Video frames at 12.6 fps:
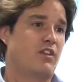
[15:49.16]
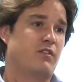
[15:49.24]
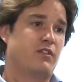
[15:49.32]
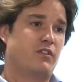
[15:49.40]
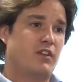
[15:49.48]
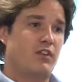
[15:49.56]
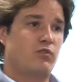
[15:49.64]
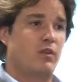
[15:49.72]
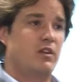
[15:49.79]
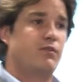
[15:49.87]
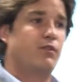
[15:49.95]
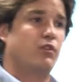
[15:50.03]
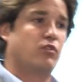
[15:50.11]
76 when
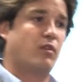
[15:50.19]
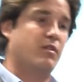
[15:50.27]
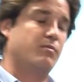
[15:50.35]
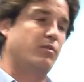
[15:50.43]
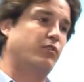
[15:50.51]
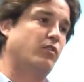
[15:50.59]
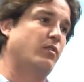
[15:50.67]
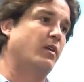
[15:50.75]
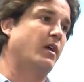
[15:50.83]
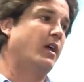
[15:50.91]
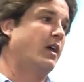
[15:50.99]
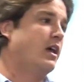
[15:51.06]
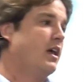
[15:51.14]
he first arrived in Brazil,
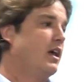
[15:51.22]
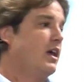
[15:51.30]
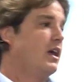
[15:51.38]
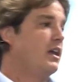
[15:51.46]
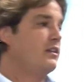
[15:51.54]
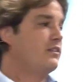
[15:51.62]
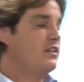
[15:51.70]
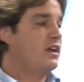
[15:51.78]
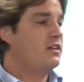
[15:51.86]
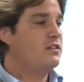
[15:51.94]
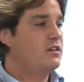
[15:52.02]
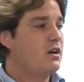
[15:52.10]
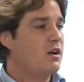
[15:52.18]
and it's the
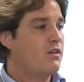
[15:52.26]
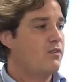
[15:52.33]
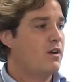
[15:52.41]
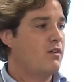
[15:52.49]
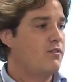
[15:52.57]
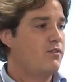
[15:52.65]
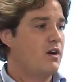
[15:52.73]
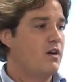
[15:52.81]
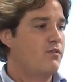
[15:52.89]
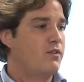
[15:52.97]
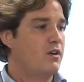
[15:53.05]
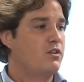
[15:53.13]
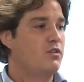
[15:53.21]
idea of, of,
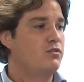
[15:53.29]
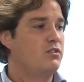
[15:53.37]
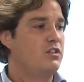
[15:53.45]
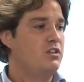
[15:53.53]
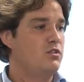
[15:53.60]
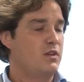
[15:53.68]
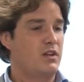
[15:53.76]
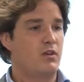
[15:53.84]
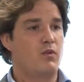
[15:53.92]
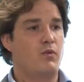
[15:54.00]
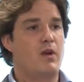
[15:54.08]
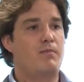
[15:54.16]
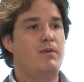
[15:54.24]
of, continuing
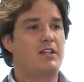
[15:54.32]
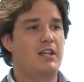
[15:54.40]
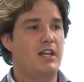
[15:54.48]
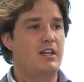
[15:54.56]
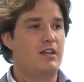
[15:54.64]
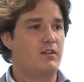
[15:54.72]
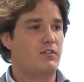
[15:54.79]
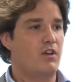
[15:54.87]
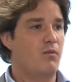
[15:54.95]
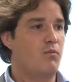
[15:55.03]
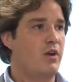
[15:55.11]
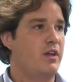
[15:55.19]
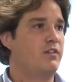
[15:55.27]
or replicating in
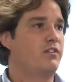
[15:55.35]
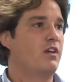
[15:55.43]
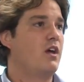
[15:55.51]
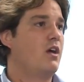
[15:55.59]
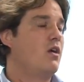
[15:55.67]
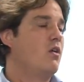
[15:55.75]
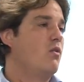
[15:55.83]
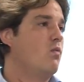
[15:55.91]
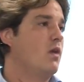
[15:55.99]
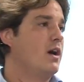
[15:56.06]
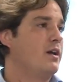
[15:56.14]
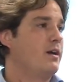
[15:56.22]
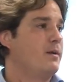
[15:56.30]
some ways
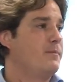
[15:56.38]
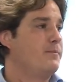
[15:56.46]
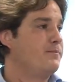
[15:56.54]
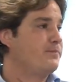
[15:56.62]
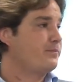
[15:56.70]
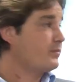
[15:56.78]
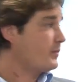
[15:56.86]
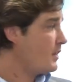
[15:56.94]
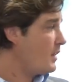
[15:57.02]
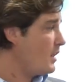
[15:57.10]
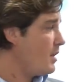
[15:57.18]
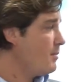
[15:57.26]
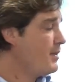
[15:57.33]
what um,
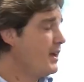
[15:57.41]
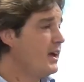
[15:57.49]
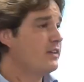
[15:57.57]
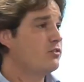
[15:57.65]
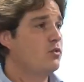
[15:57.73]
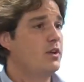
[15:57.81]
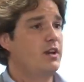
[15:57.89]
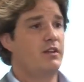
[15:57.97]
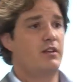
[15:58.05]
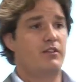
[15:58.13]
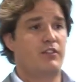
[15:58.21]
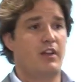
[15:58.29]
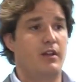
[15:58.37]
Pierre has created
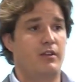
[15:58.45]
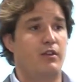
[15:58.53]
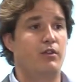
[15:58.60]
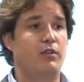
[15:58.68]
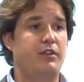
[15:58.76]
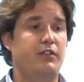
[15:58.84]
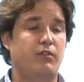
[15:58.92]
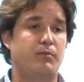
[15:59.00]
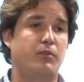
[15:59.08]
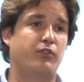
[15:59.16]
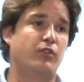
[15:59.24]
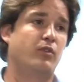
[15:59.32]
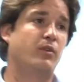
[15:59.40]
in the, in the northeast of
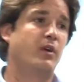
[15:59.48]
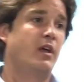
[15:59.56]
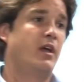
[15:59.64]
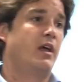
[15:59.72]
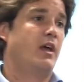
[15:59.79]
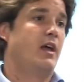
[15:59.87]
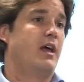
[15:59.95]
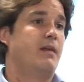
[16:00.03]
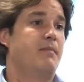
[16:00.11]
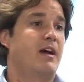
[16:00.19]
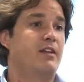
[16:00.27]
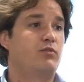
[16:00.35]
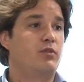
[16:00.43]
Brazil, and
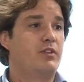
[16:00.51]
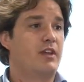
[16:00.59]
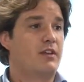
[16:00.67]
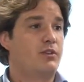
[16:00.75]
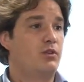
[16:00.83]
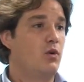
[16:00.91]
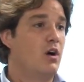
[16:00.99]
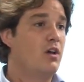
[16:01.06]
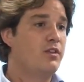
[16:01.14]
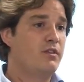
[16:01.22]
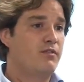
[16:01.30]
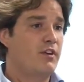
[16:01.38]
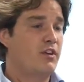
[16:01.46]
by doing that through
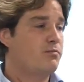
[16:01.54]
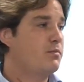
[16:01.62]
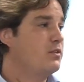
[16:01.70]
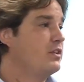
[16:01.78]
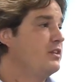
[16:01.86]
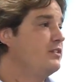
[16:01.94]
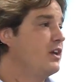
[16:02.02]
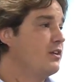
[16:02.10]
other investment in